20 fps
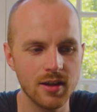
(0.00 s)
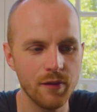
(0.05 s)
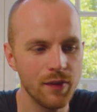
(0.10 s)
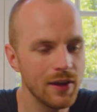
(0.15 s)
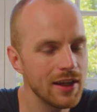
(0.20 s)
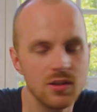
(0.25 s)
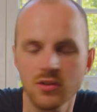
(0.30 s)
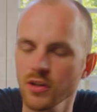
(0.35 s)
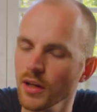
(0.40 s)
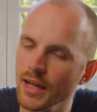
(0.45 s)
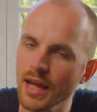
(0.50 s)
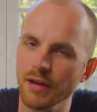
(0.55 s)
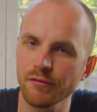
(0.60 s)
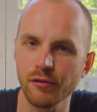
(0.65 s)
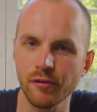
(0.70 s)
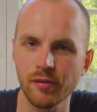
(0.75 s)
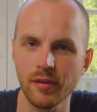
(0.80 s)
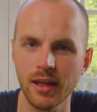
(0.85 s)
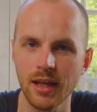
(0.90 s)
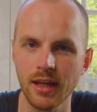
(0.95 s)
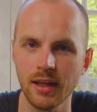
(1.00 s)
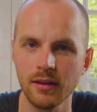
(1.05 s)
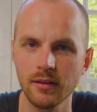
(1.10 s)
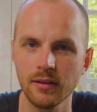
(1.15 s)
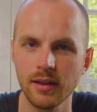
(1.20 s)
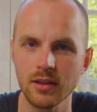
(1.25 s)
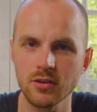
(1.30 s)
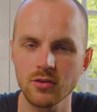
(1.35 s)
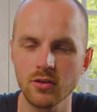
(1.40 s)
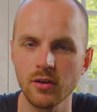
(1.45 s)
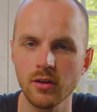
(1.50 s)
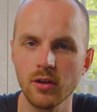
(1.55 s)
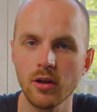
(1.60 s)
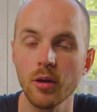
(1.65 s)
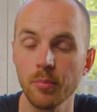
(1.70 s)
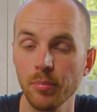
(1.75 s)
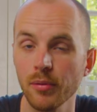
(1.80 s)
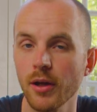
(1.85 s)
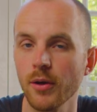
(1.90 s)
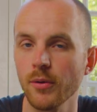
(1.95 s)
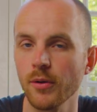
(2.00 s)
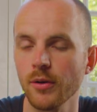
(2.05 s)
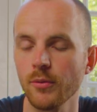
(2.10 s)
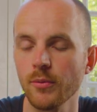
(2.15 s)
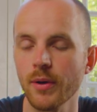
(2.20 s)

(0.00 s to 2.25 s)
I think it's not everything that's uploaded